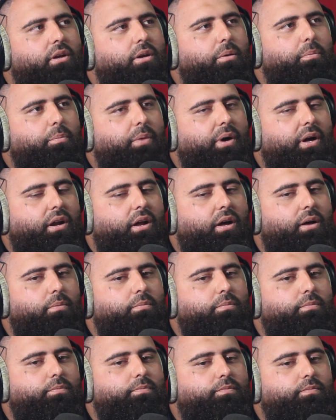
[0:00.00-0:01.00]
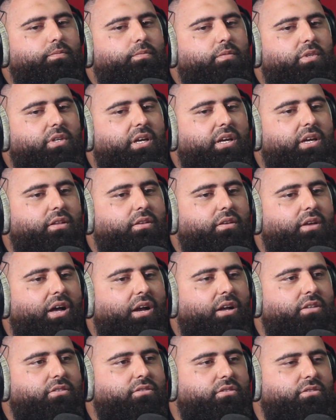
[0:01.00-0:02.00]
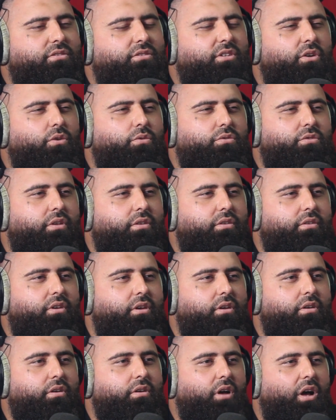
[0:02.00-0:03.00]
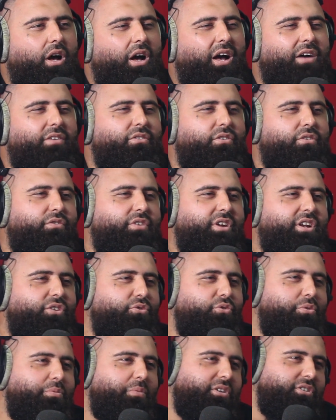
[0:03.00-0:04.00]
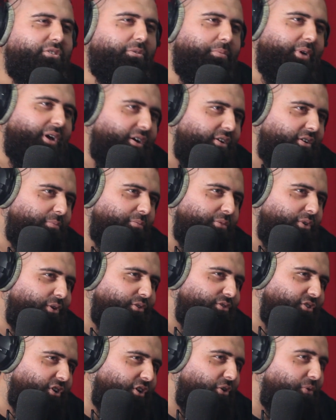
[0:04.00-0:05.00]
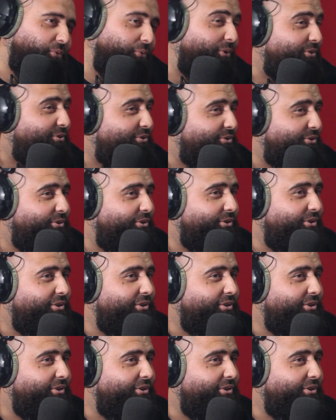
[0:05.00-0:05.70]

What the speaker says: But yeah, it targets the cells, I think. I haven't read too much about it because I don't want to.